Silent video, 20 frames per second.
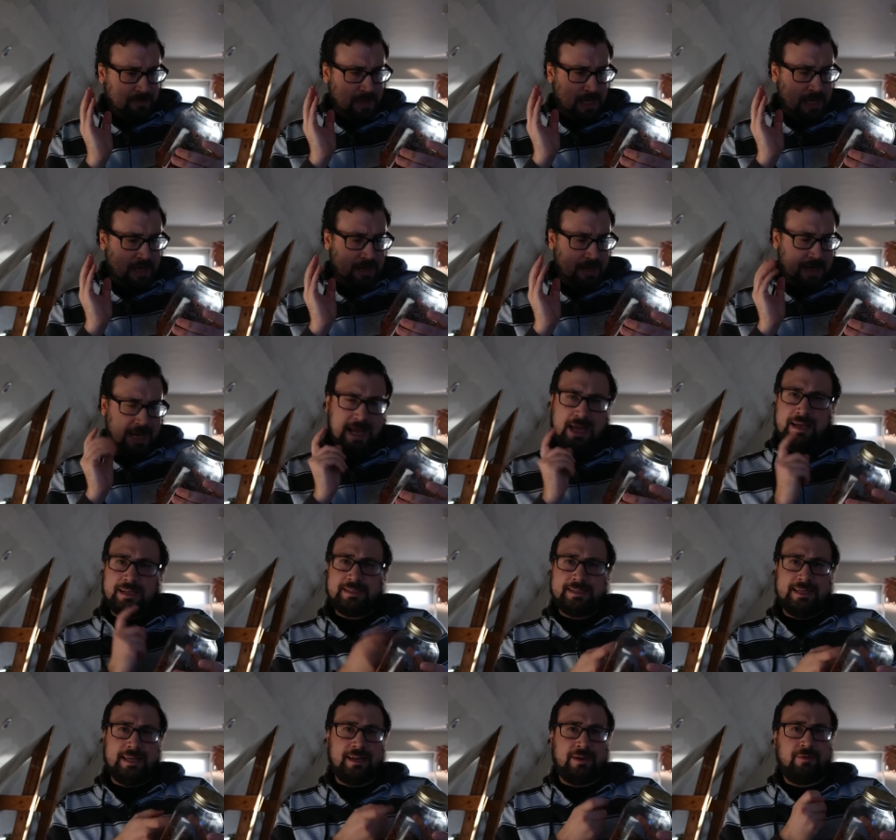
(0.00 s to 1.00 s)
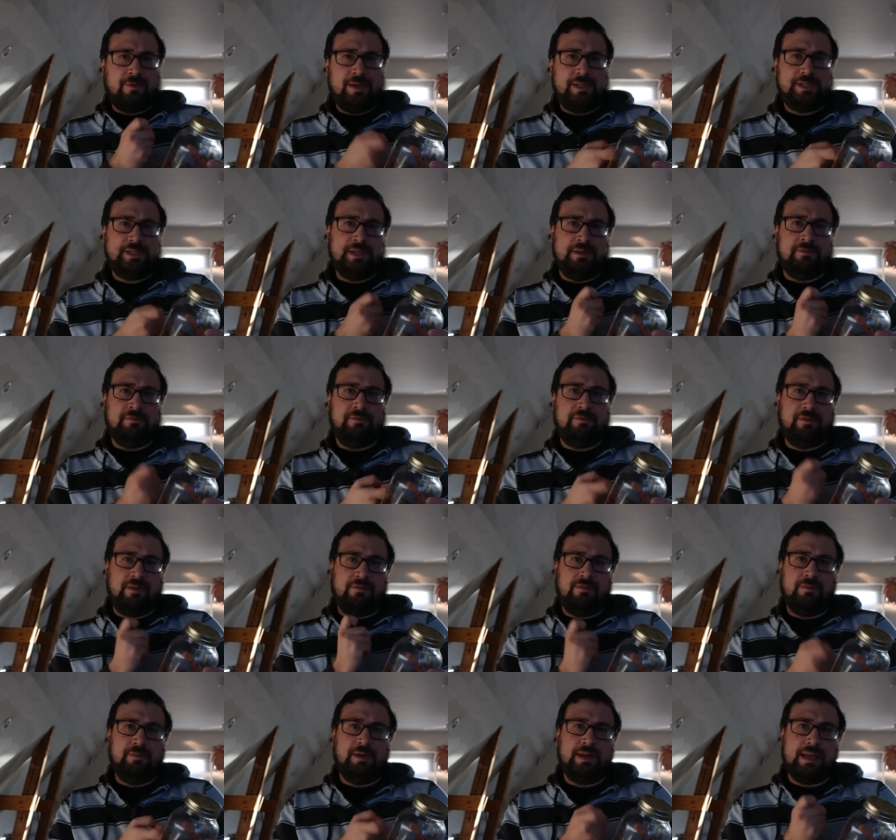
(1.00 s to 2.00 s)
uh, I actually had a question for
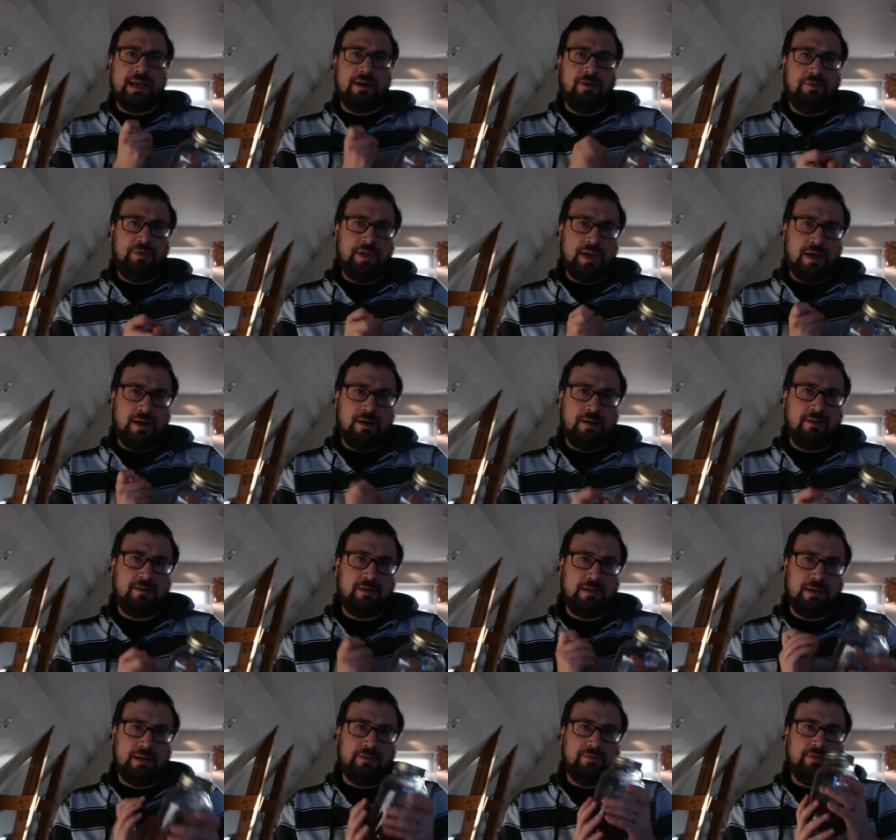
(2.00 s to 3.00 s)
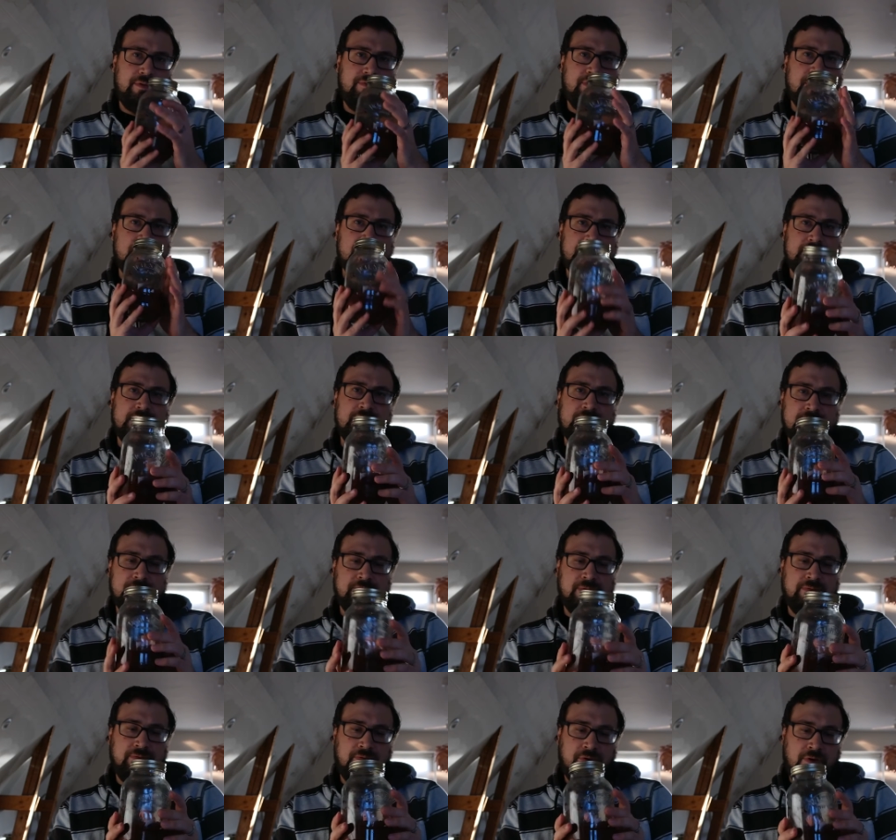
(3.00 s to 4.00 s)
everybody out there. If you've used these
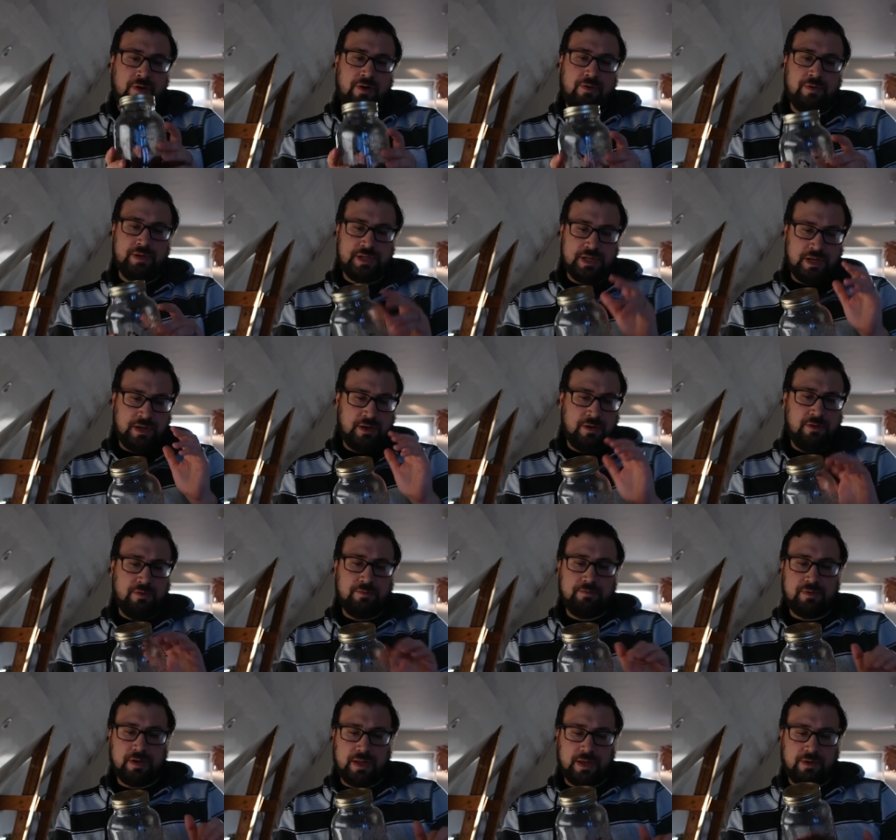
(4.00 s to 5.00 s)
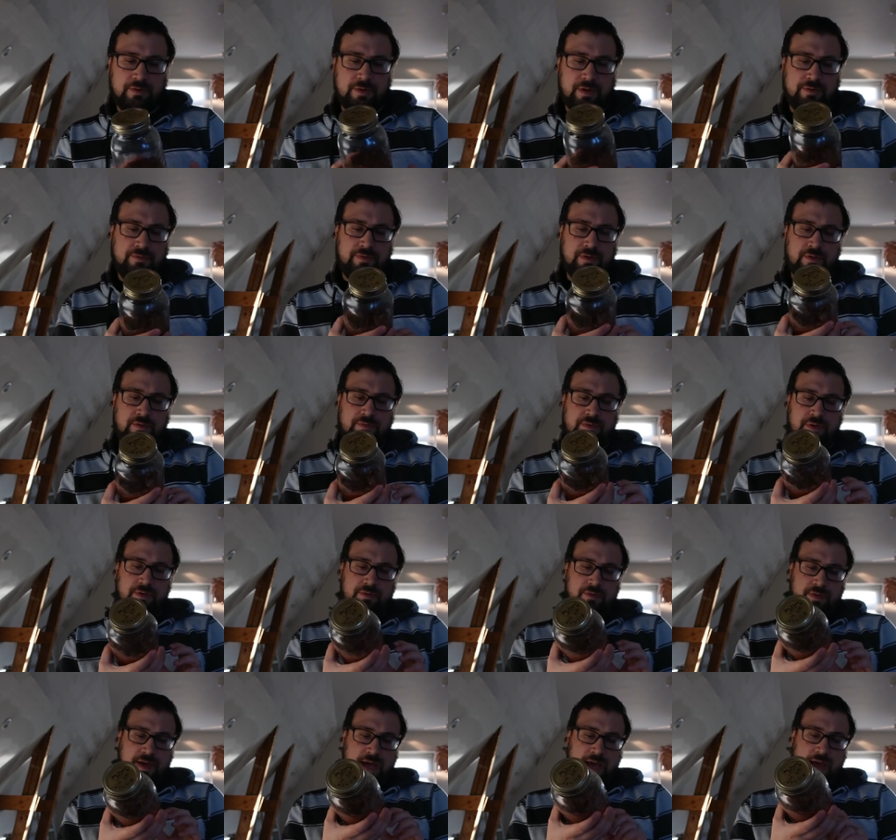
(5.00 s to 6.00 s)
before, which I know probably quite a few of
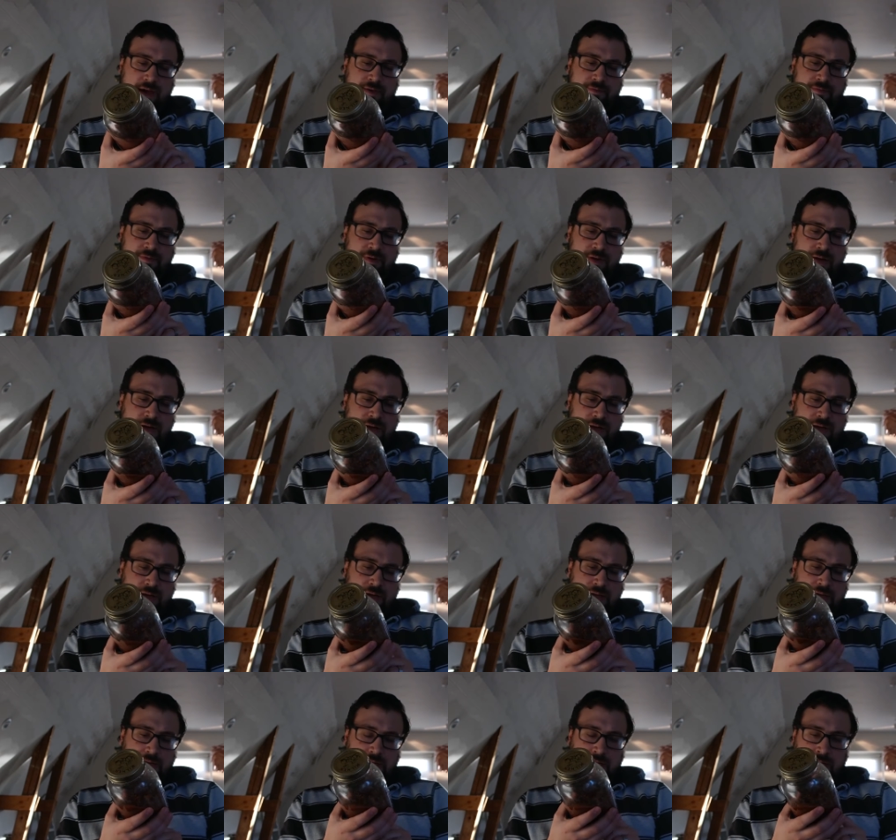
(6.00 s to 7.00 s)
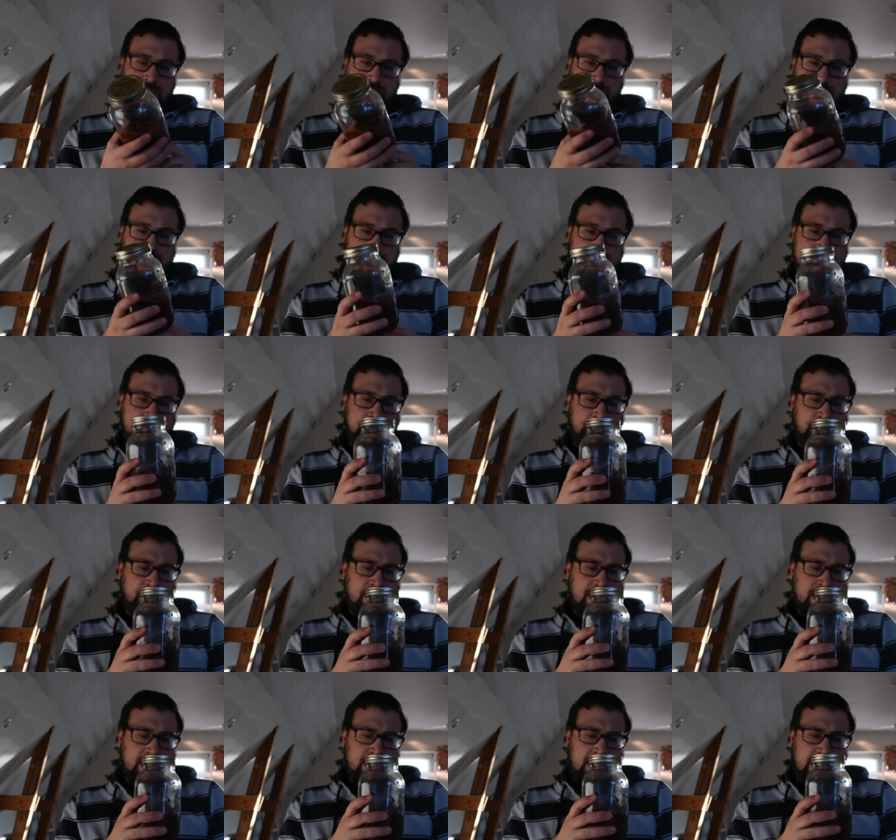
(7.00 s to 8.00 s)
you have. Um,
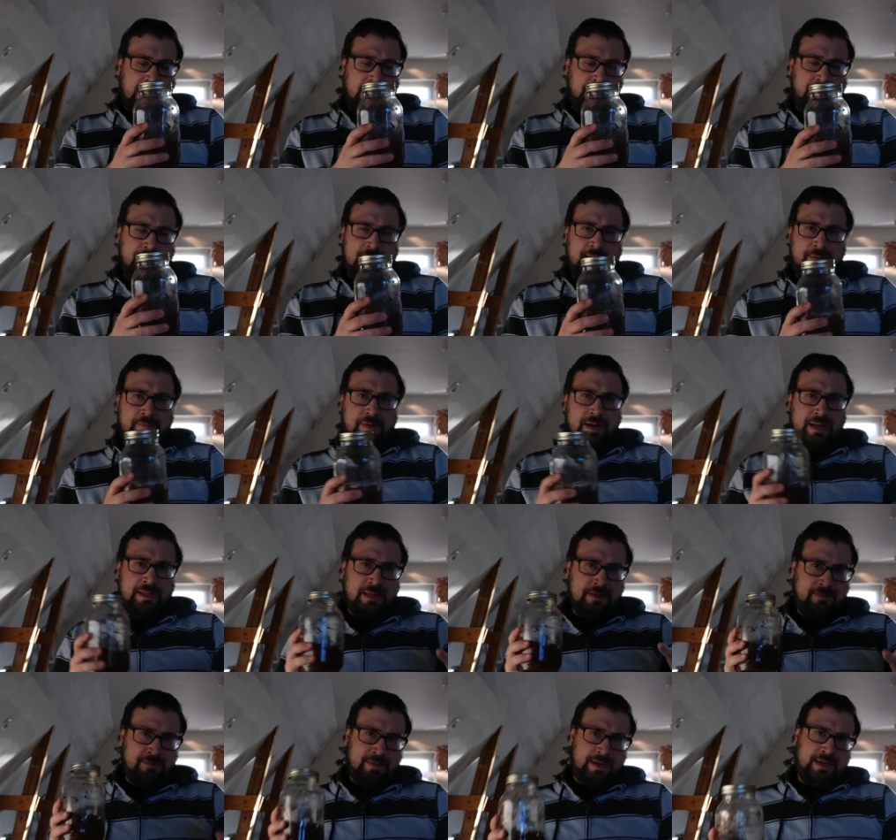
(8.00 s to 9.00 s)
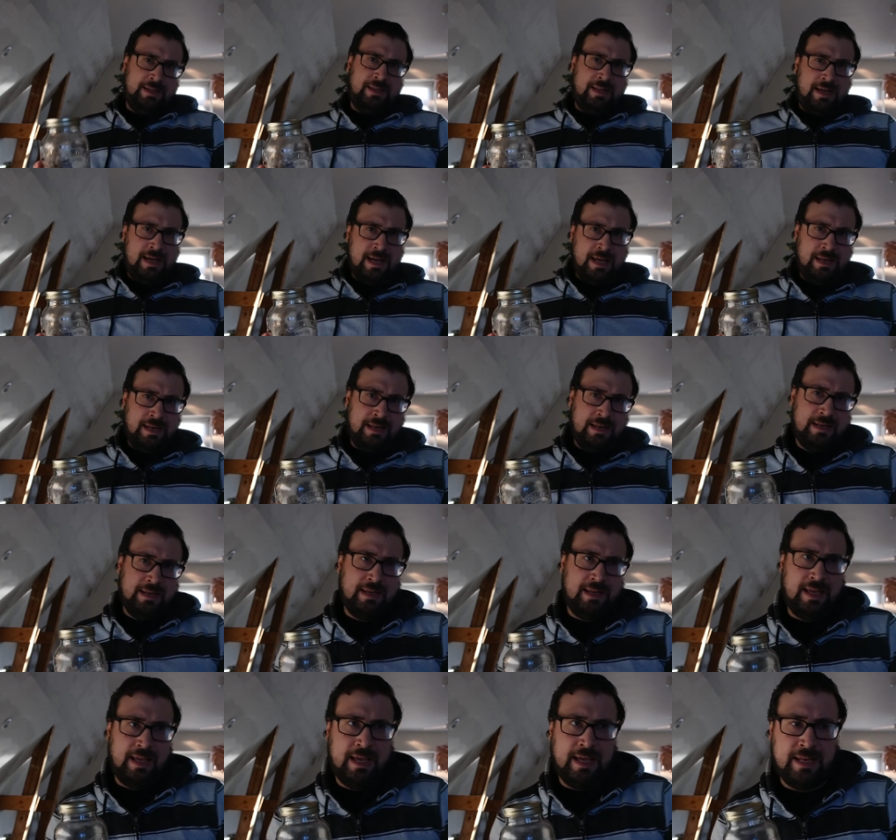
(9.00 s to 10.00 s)
I read up on them online,
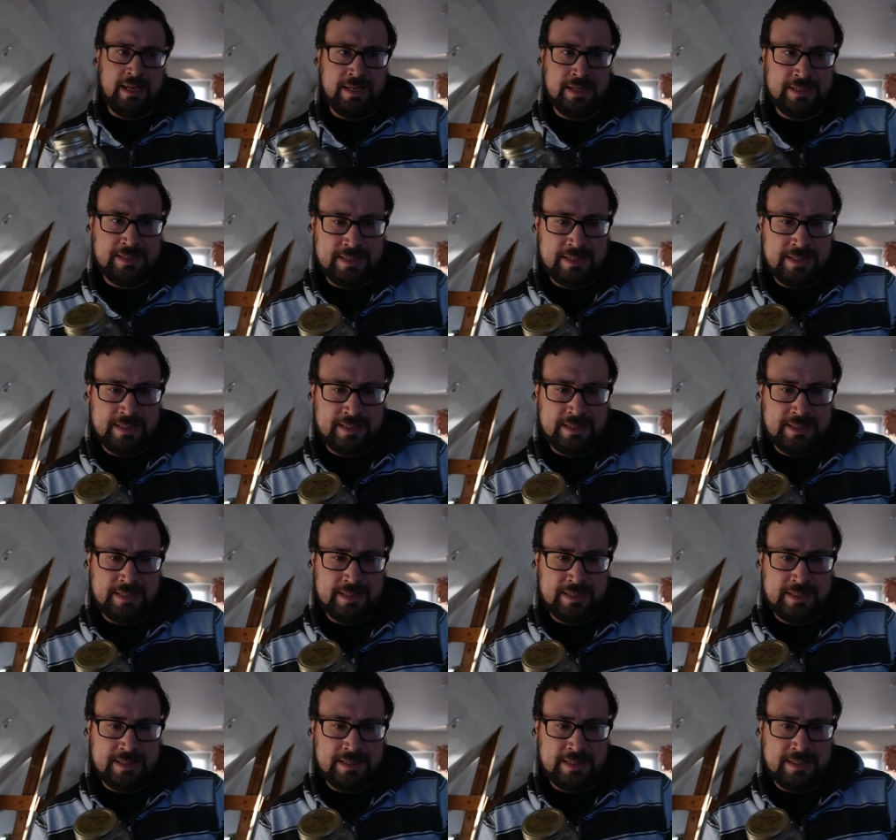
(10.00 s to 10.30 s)
and it